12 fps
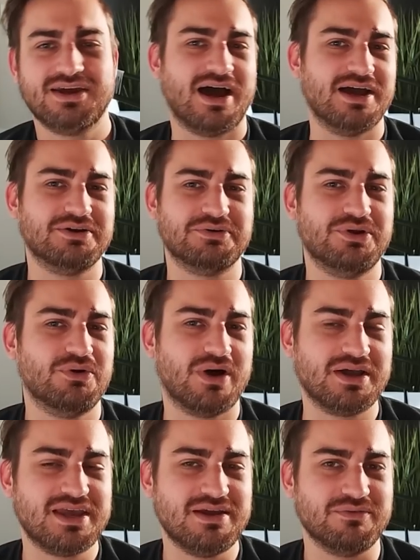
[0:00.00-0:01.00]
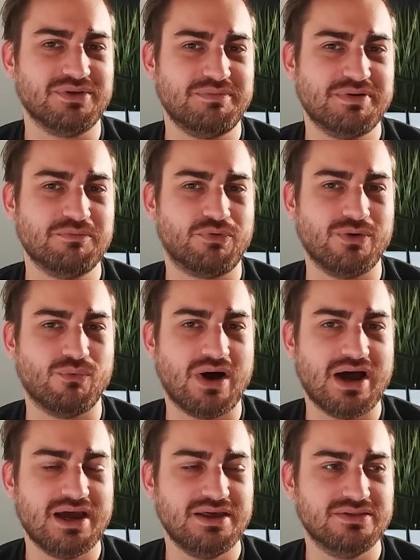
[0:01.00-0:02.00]
I don't know. I can't really pinpoint
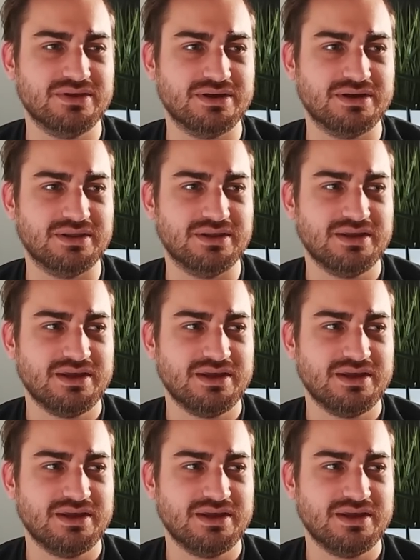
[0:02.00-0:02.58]
why. The